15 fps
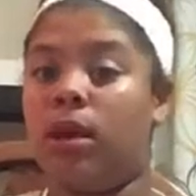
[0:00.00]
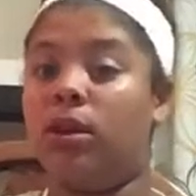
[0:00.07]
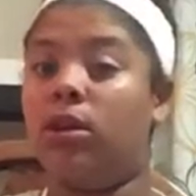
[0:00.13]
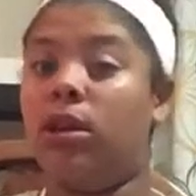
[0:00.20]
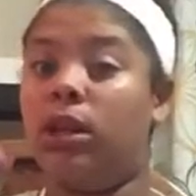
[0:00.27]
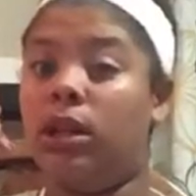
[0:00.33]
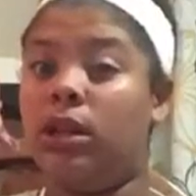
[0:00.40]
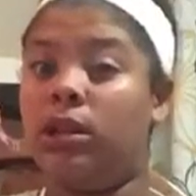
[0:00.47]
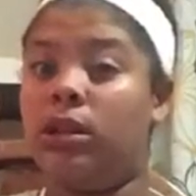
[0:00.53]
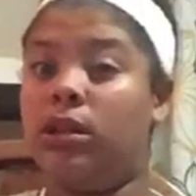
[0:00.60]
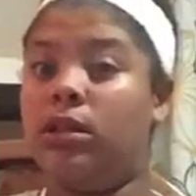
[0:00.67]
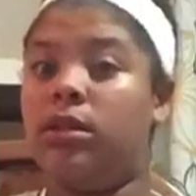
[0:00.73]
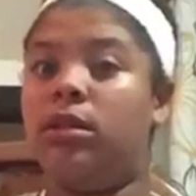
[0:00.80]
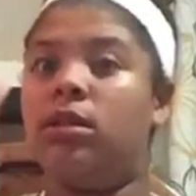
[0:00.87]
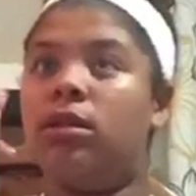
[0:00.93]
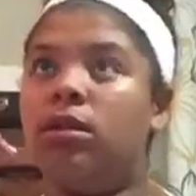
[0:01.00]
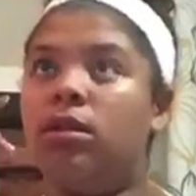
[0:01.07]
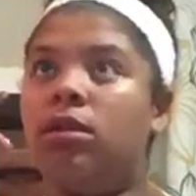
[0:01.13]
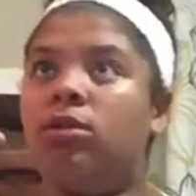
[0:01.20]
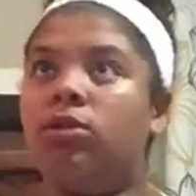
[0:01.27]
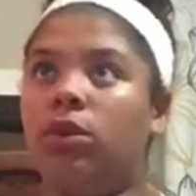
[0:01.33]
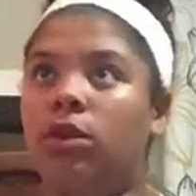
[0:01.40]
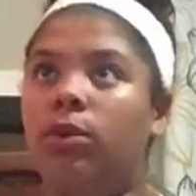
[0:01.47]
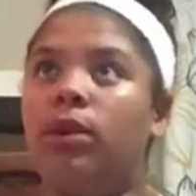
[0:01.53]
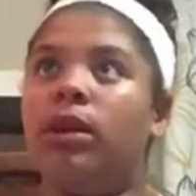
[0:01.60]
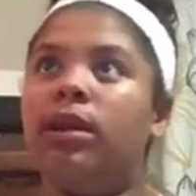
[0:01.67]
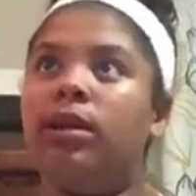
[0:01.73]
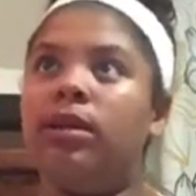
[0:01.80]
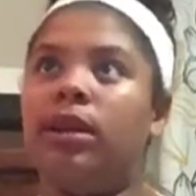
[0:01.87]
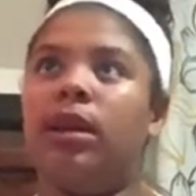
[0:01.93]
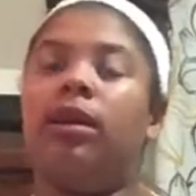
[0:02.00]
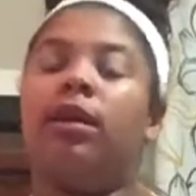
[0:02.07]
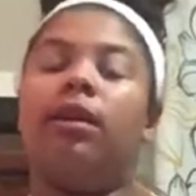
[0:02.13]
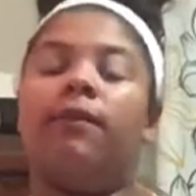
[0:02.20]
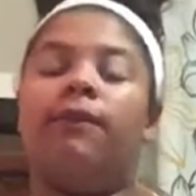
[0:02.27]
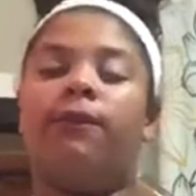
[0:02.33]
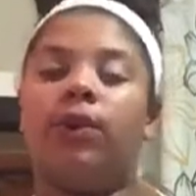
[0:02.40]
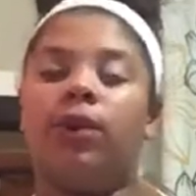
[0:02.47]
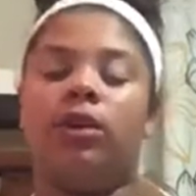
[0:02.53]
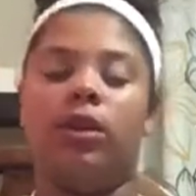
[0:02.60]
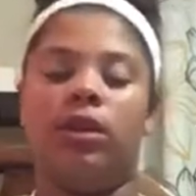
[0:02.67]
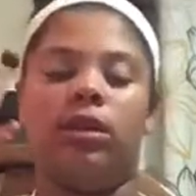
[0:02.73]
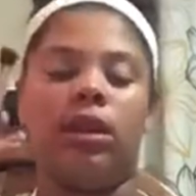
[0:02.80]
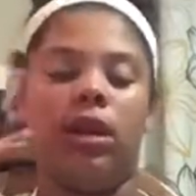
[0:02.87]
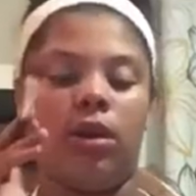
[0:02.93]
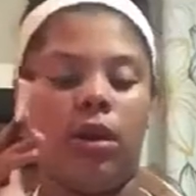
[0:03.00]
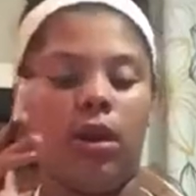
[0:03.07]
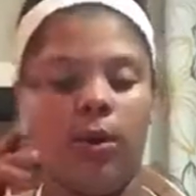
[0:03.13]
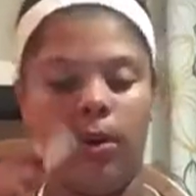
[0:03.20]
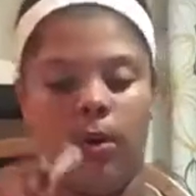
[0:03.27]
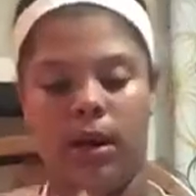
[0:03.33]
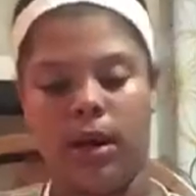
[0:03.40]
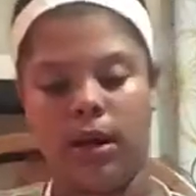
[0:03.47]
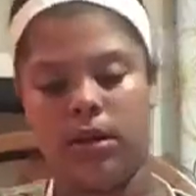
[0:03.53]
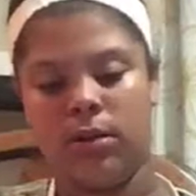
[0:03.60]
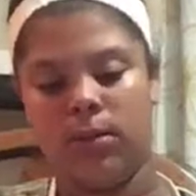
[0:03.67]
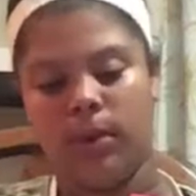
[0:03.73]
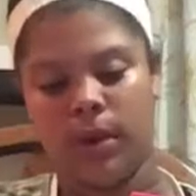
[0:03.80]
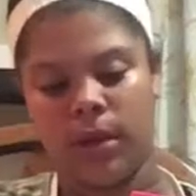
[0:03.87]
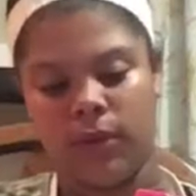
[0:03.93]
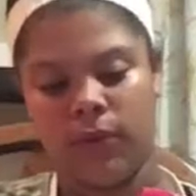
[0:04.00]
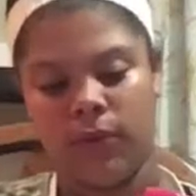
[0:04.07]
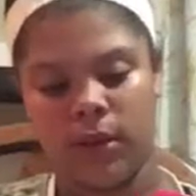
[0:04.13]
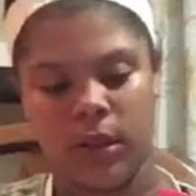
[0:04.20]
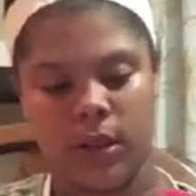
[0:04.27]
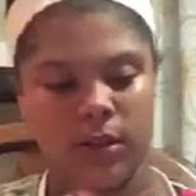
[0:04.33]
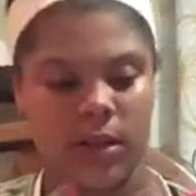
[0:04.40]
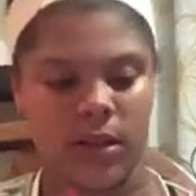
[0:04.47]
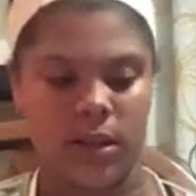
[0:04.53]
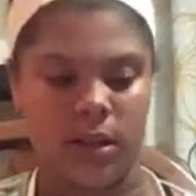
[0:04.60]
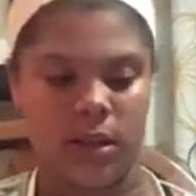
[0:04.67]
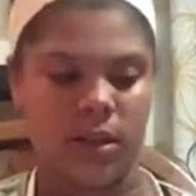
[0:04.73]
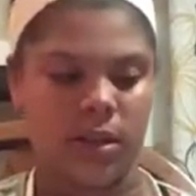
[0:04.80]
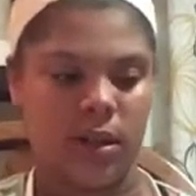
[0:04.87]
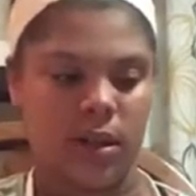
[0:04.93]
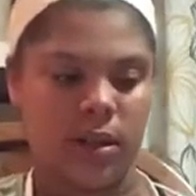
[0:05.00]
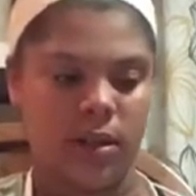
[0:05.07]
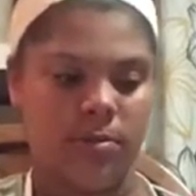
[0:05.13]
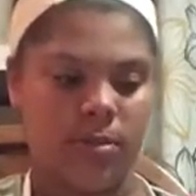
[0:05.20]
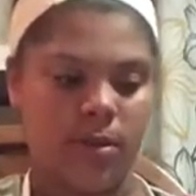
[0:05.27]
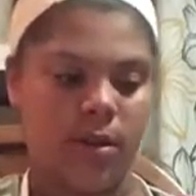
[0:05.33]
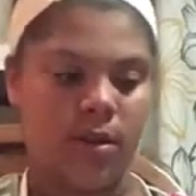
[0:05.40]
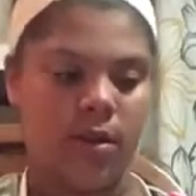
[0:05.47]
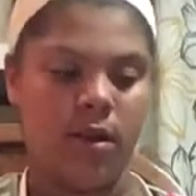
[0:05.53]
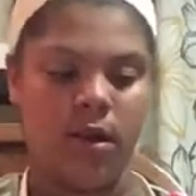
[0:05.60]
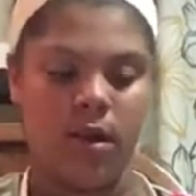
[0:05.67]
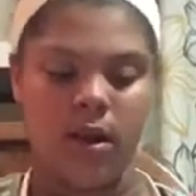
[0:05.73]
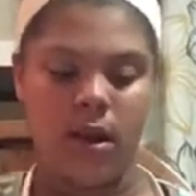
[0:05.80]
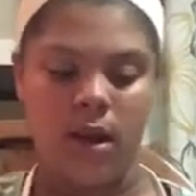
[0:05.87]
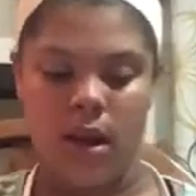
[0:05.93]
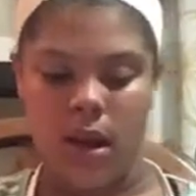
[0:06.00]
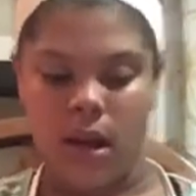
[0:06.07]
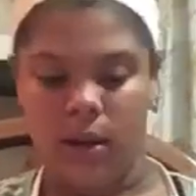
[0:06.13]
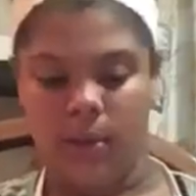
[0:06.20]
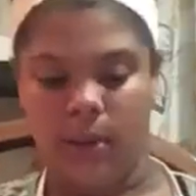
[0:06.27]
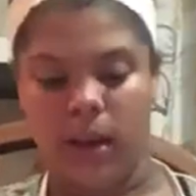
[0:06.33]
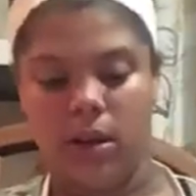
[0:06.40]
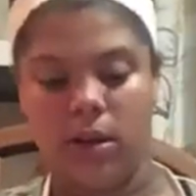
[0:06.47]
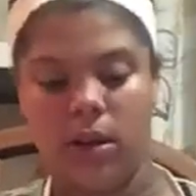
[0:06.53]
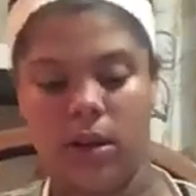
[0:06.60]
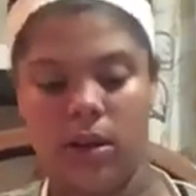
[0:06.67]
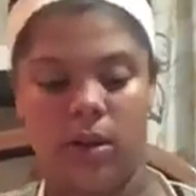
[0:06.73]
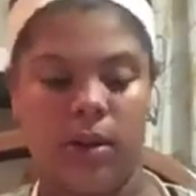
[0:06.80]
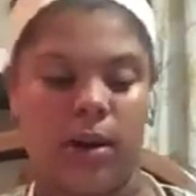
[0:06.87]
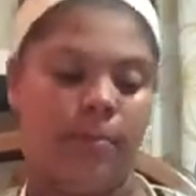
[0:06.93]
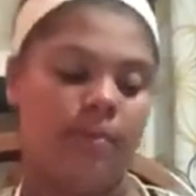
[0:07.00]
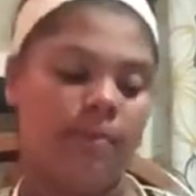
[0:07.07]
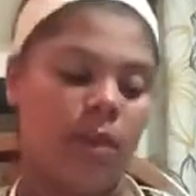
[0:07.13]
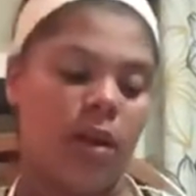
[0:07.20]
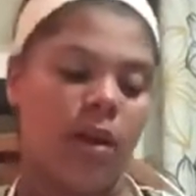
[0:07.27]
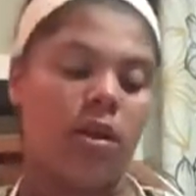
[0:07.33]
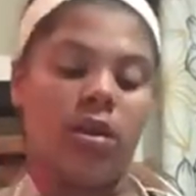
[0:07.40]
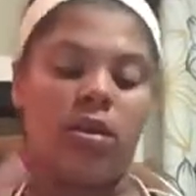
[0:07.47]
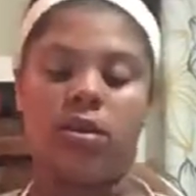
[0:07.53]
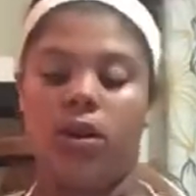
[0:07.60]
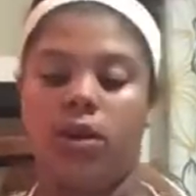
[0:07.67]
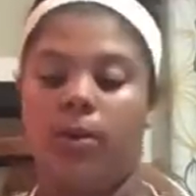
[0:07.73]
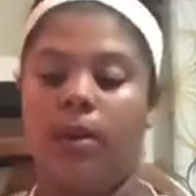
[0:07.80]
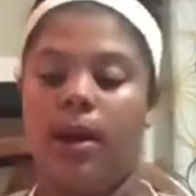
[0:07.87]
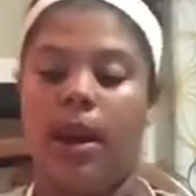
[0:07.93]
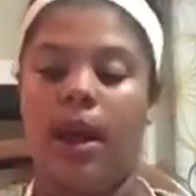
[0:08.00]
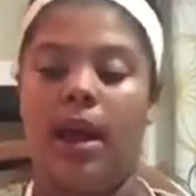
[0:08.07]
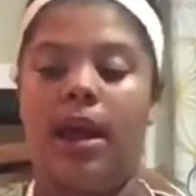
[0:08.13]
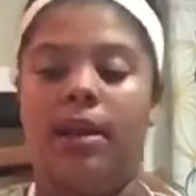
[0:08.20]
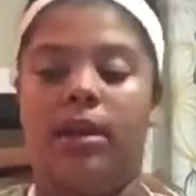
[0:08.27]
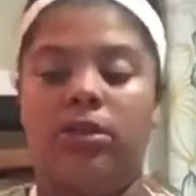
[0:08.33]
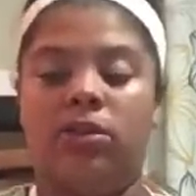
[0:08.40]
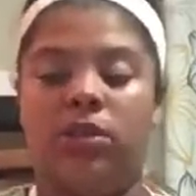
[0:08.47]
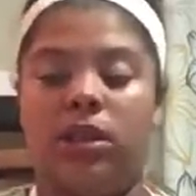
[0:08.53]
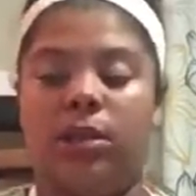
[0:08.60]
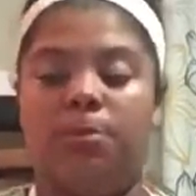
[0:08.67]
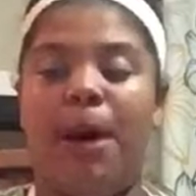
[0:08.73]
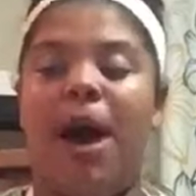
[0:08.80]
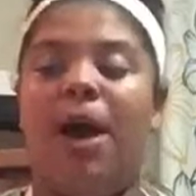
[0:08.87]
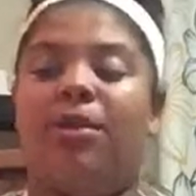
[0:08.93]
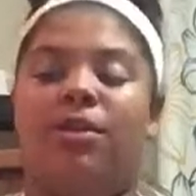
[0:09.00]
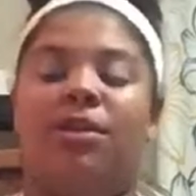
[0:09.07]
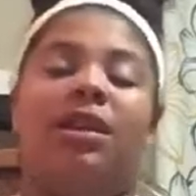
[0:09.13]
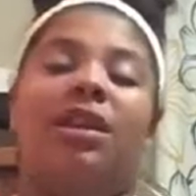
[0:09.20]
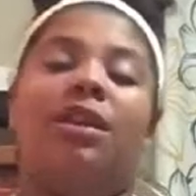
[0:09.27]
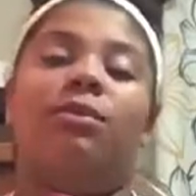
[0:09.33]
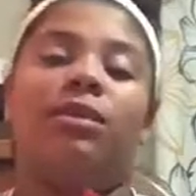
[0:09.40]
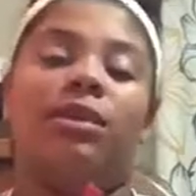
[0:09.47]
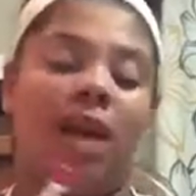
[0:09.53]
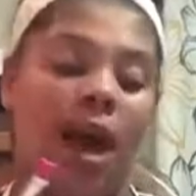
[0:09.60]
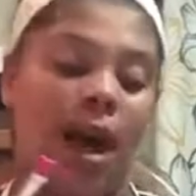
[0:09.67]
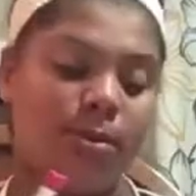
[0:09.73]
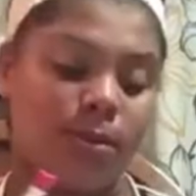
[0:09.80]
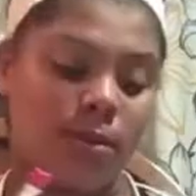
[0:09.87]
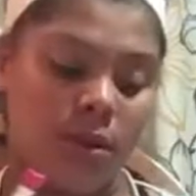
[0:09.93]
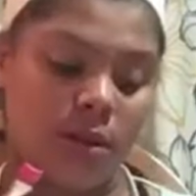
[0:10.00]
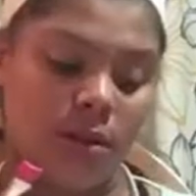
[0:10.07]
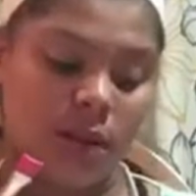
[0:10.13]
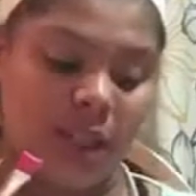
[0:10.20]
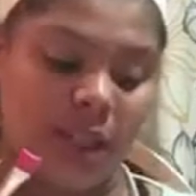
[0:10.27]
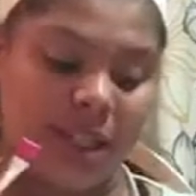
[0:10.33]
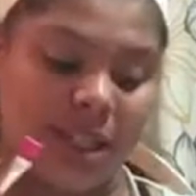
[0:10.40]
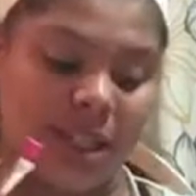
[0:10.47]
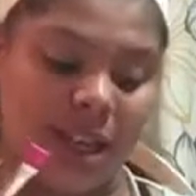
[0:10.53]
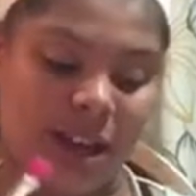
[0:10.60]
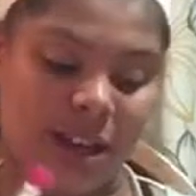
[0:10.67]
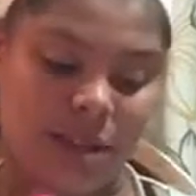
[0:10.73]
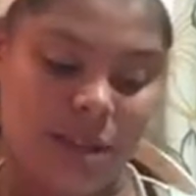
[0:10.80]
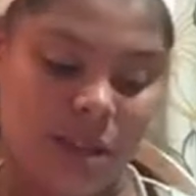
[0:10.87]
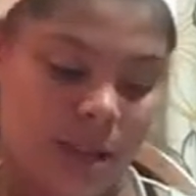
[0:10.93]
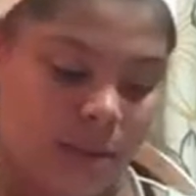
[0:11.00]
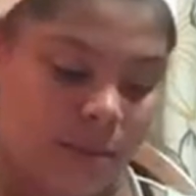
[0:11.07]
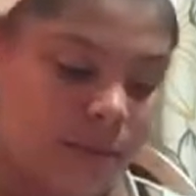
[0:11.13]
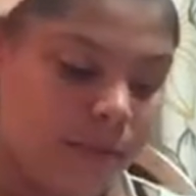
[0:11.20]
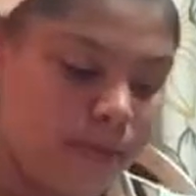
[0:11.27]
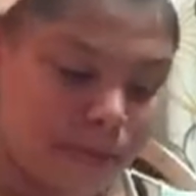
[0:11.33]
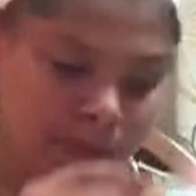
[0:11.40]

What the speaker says: I couldn't eat gluten, dairy, or fructose. And I'll go into what fructose is in a second, but anyway, I couldn't, okay. So, and I had to drink this powder, and it was absolutely disgusting.